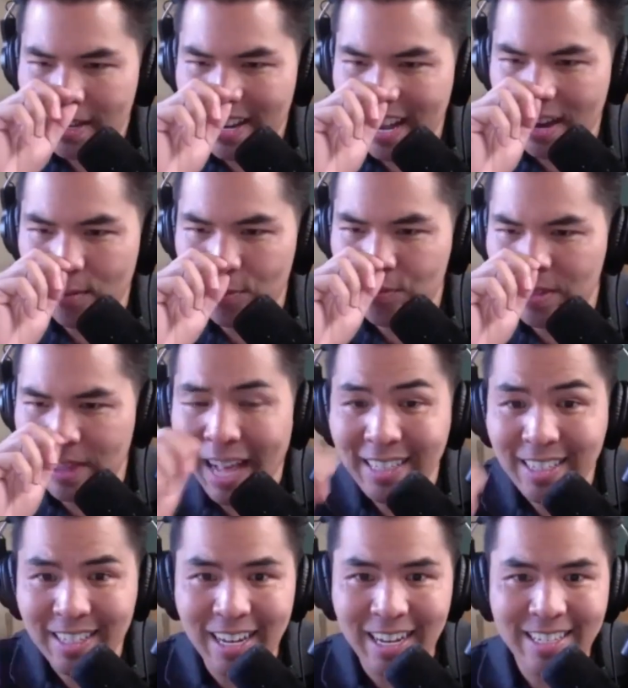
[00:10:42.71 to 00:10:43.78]
Now,
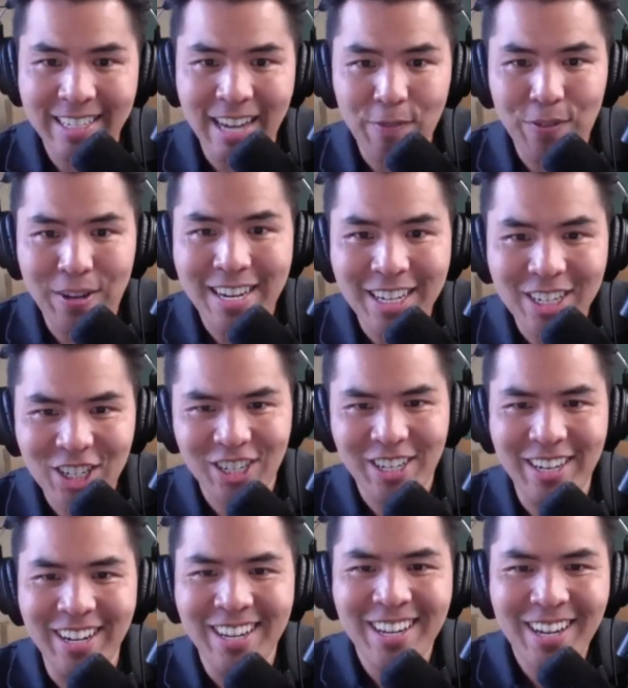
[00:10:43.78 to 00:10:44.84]
that's a
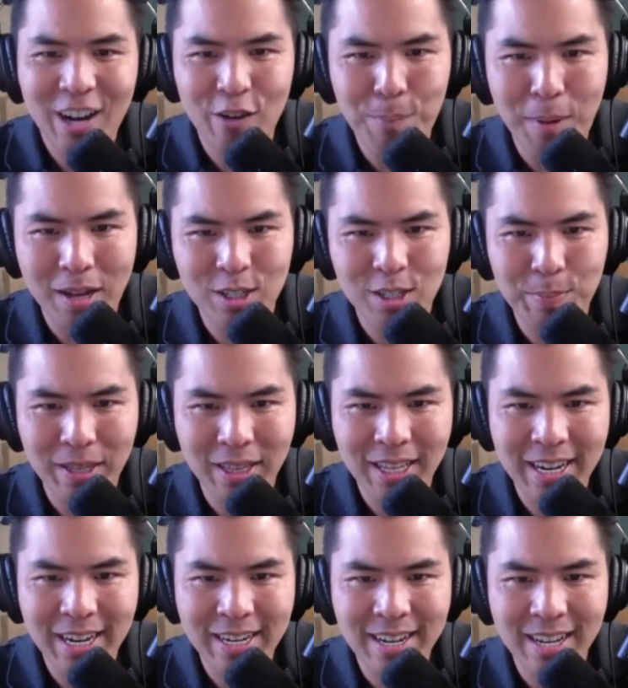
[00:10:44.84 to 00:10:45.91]
definition of
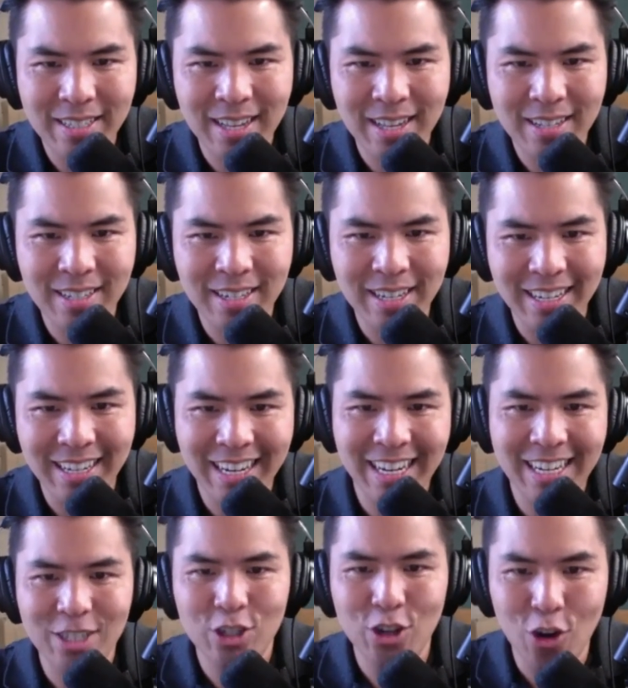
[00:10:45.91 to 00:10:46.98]
possibility and necessity
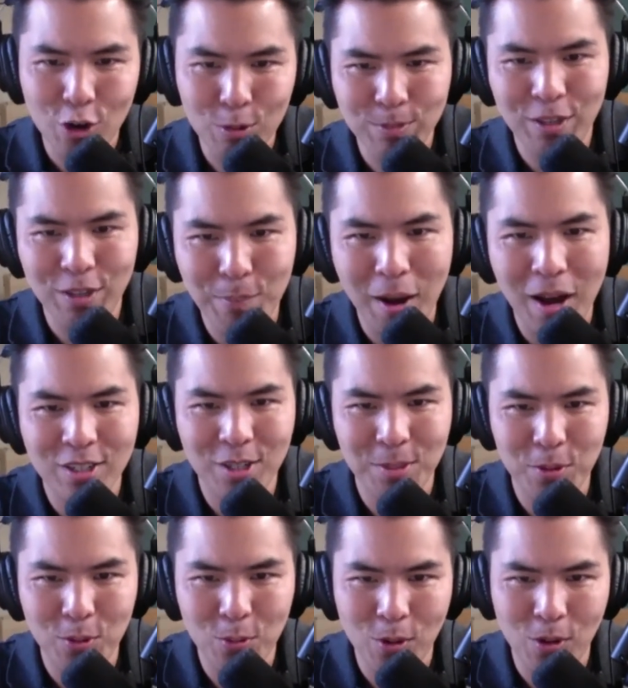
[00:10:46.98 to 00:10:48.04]
in terms of
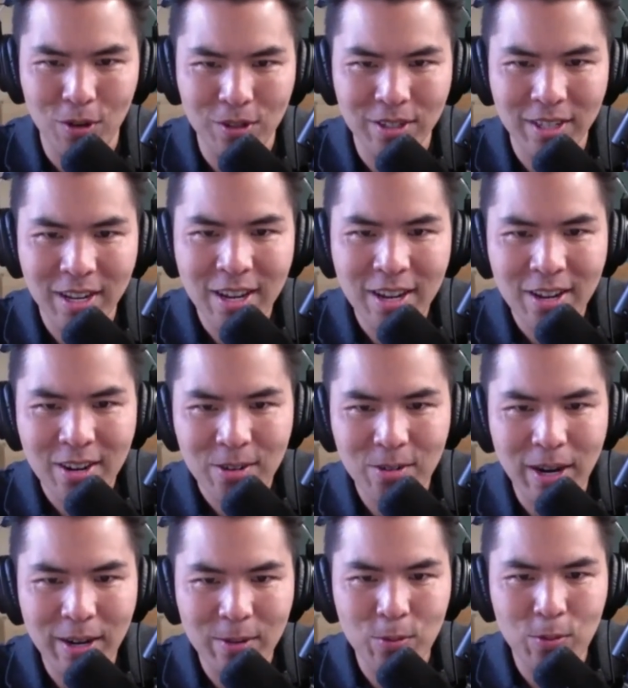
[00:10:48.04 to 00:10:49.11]
possible worlds,
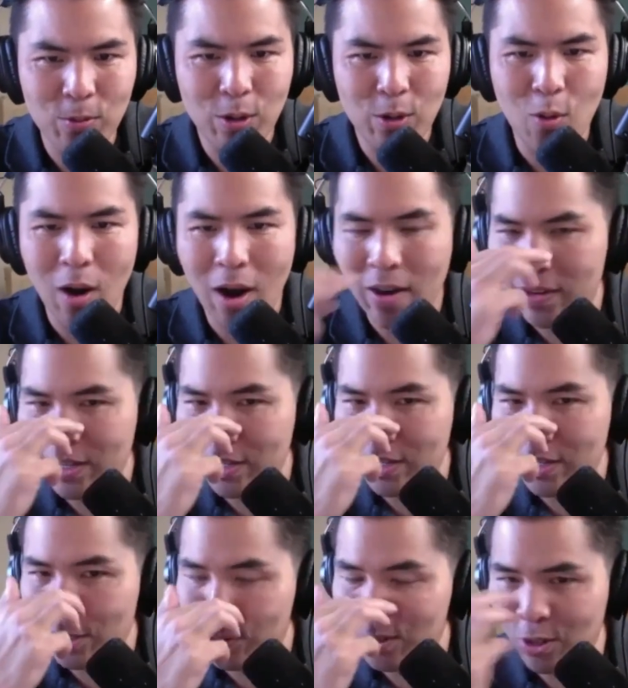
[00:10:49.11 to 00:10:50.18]
right? Requiring
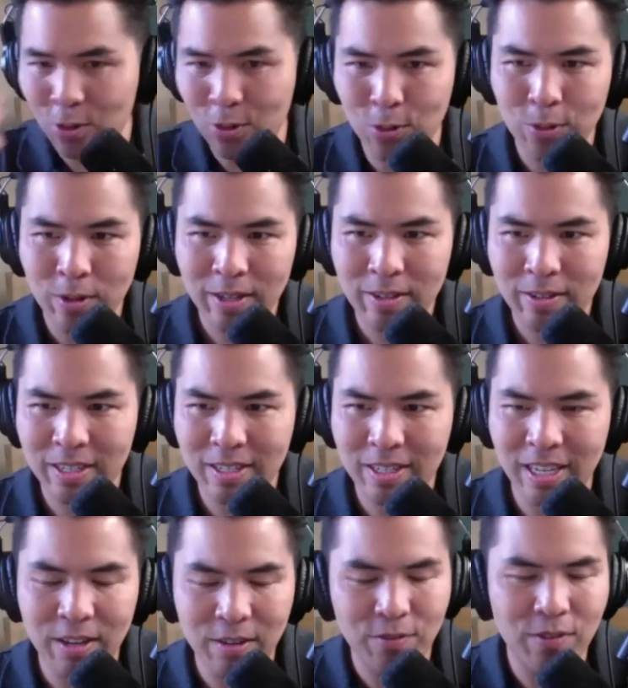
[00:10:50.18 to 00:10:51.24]
you to
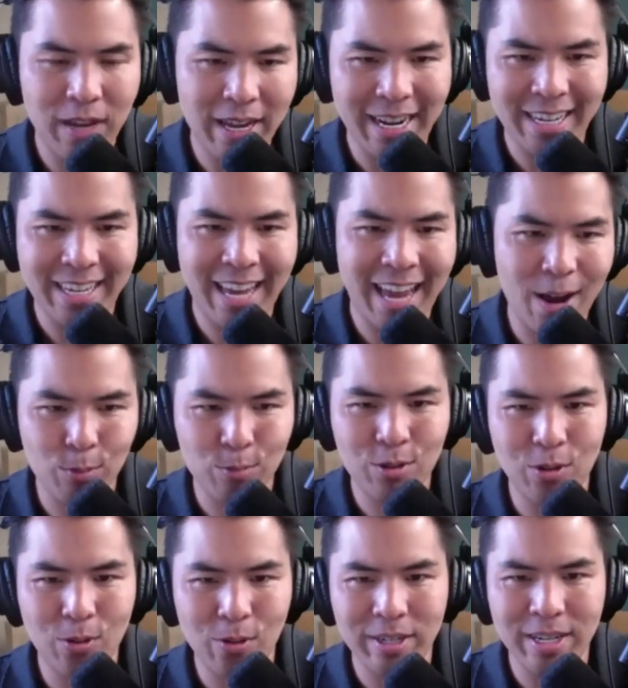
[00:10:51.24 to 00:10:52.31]
give an
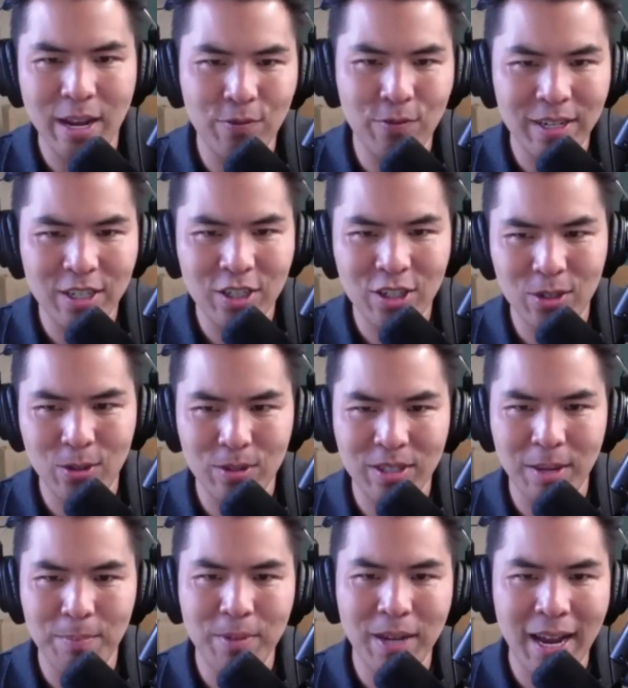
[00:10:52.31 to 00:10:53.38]
account or a definition or
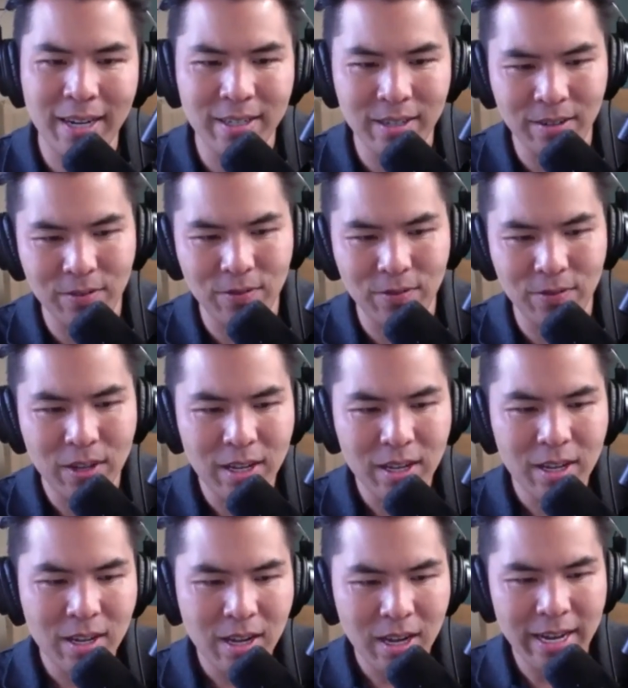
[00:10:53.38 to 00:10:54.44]
some kind of
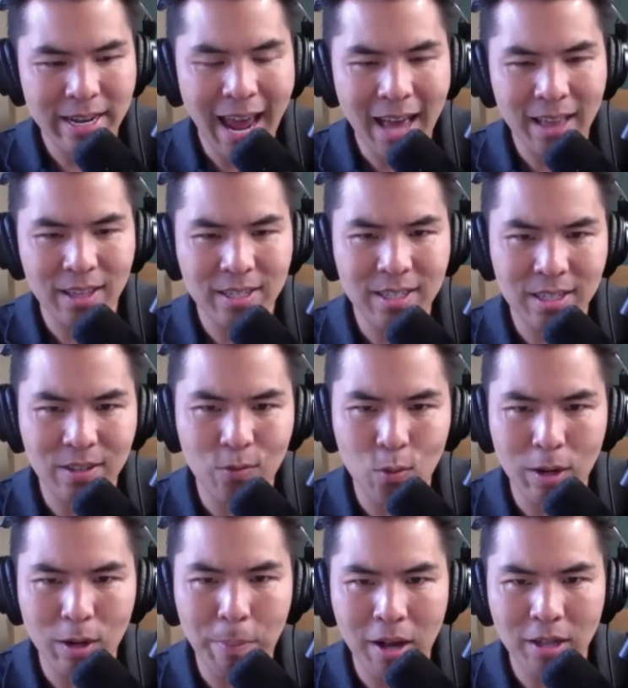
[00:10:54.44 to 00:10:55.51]
analysis of
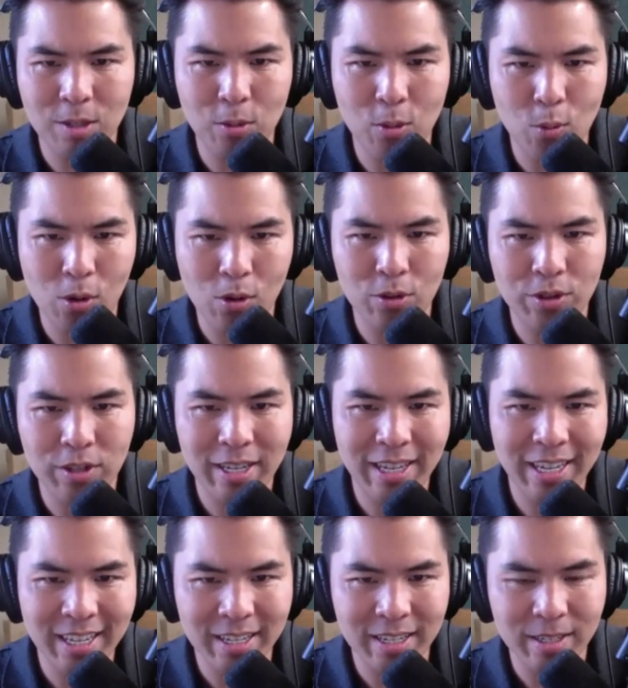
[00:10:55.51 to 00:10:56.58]
what a possible world
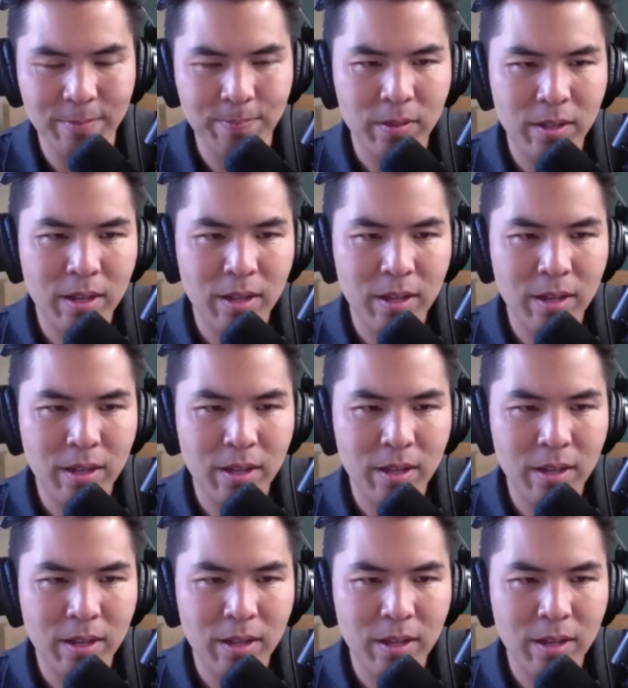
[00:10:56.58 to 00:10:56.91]
is.